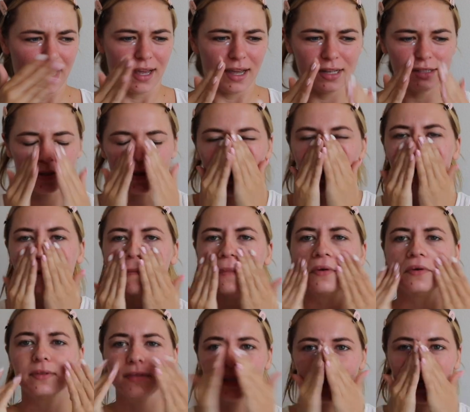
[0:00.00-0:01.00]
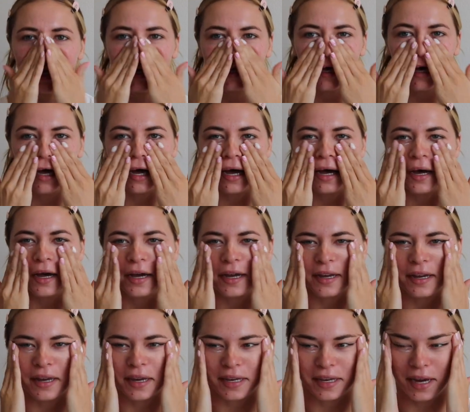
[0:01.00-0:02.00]
it's almost like,
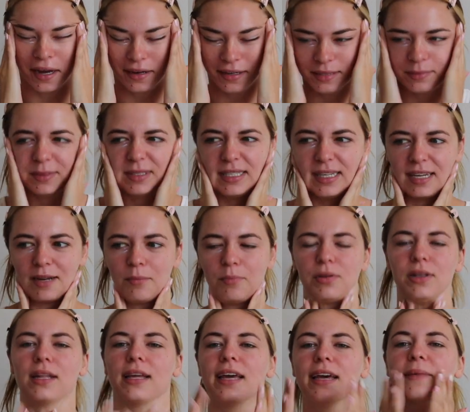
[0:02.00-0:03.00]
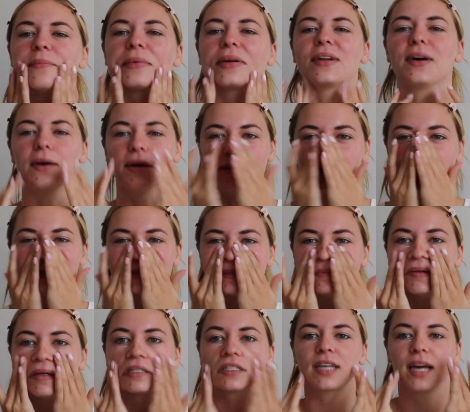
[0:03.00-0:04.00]
it kind of smells like a plant, but it also
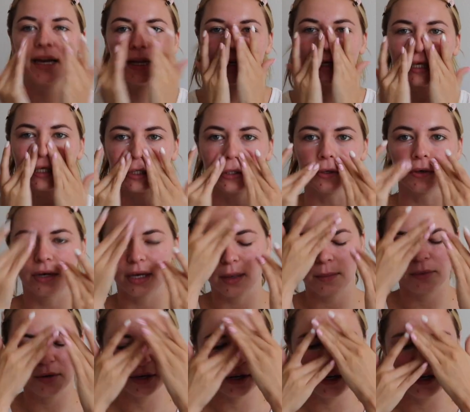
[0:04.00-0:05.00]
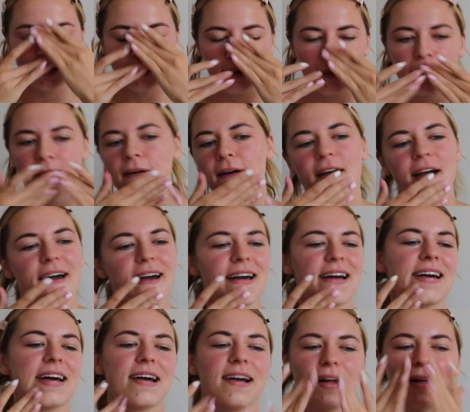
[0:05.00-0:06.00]
smells kind of cucumbery.
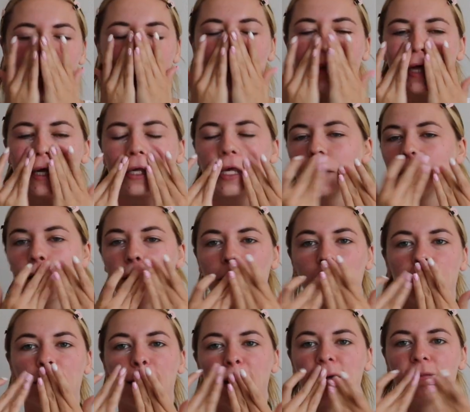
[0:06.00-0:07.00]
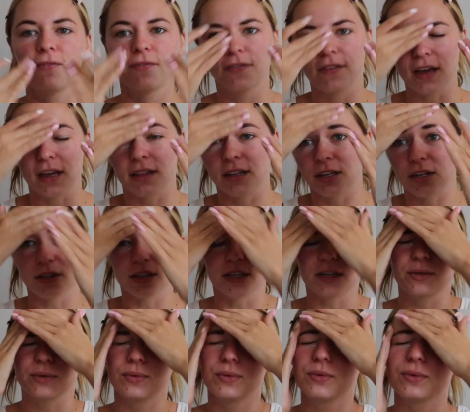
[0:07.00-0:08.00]
Like you get a whiff and then you're
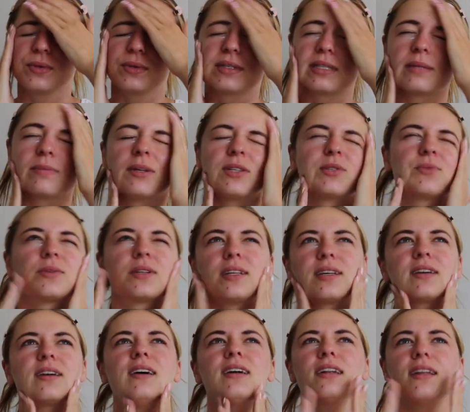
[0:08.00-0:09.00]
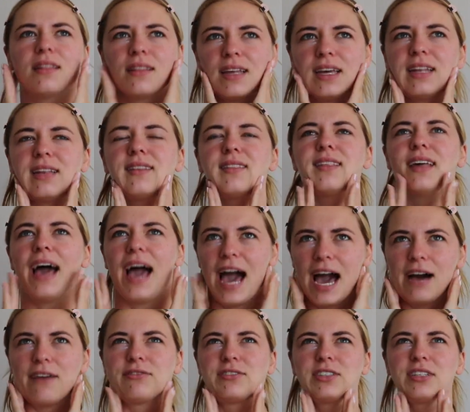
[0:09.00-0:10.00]
like, ooh, this smells really good, and then the
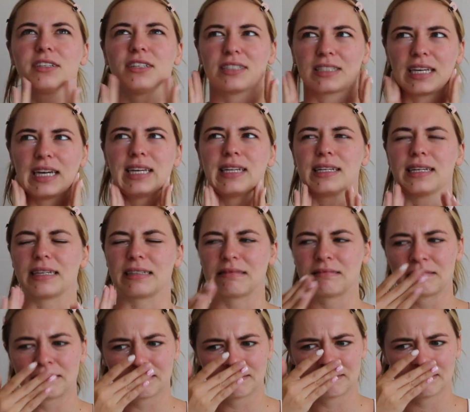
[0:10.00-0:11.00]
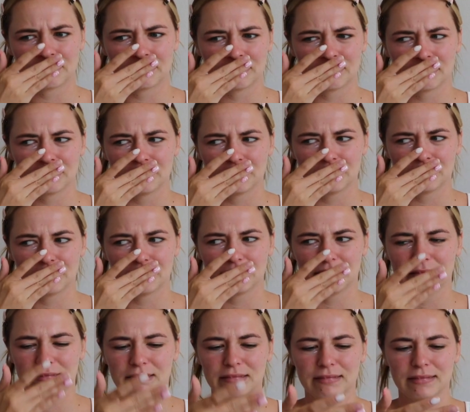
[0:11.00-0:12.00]
after is kind of like,
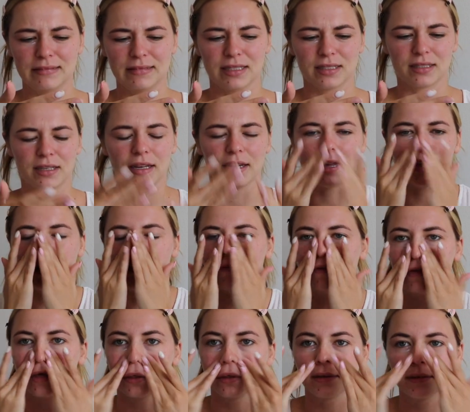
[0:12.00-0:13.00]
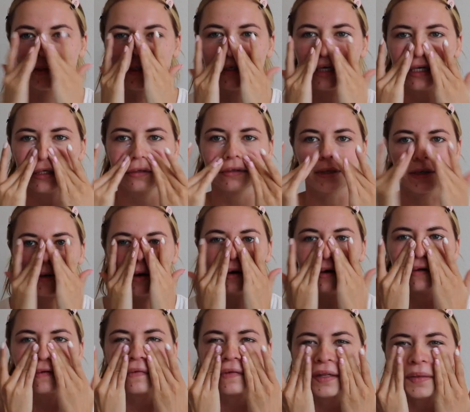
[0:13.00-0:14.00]
mm, that's kind of iffy. So I don't know how
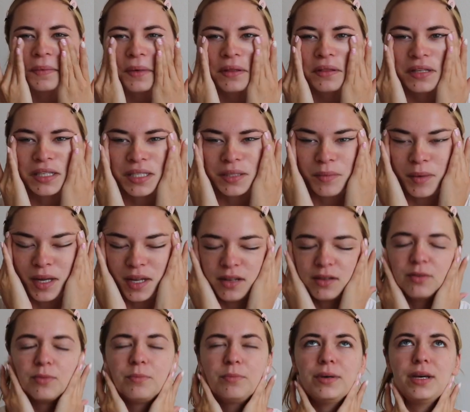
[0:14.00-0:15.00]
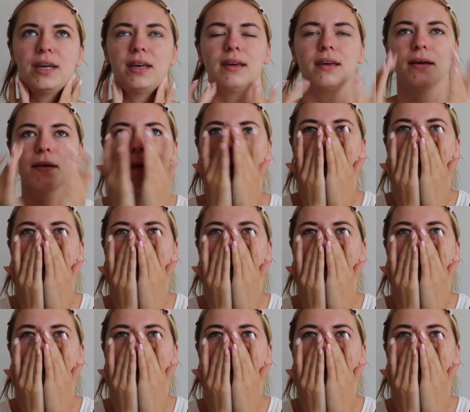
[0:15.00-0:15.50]
I feel about the smell, but